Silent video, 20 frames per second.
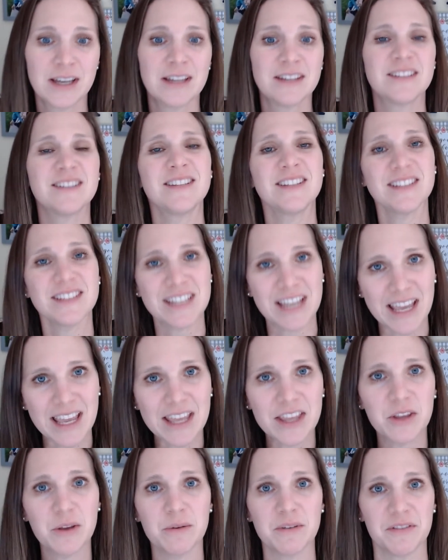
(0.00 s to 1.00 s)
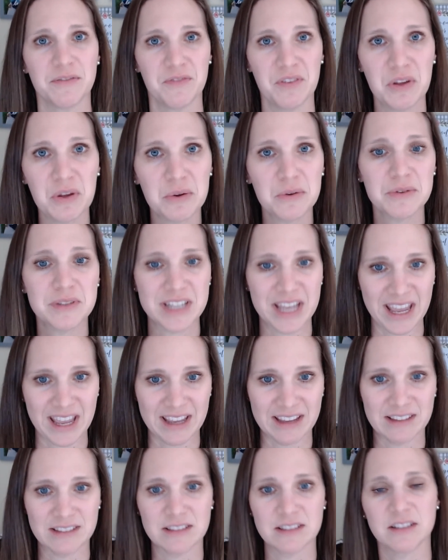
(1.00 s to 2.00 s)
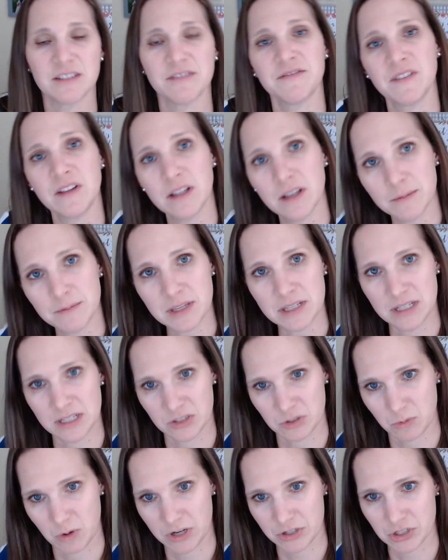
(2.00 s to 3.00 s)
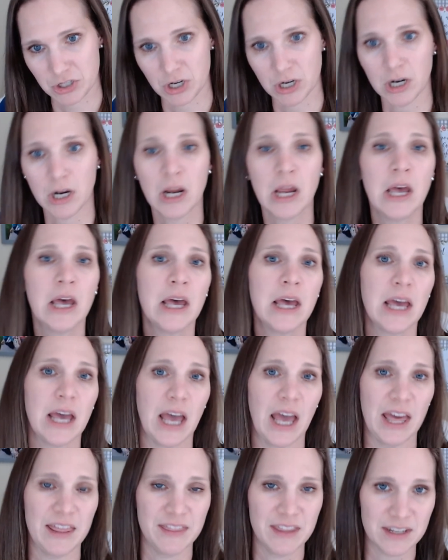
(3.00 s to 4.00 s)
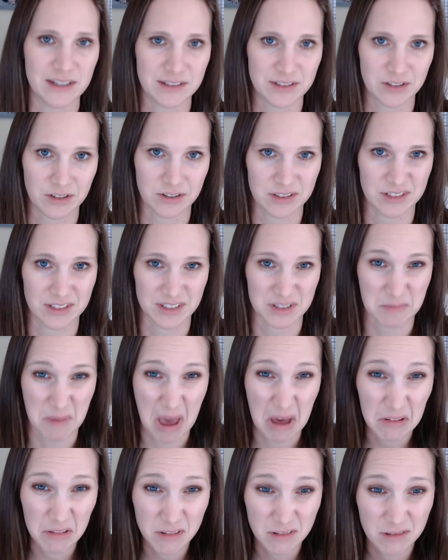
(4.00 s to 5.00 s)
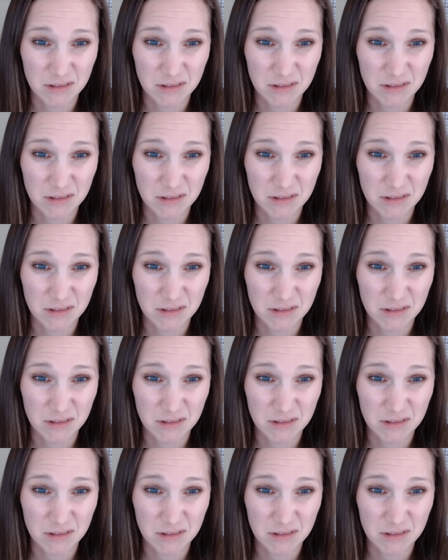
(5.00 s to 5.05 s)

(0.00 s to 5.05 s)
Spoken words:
Does it take you a few days to fill up the dishwasher and then it starts to smell?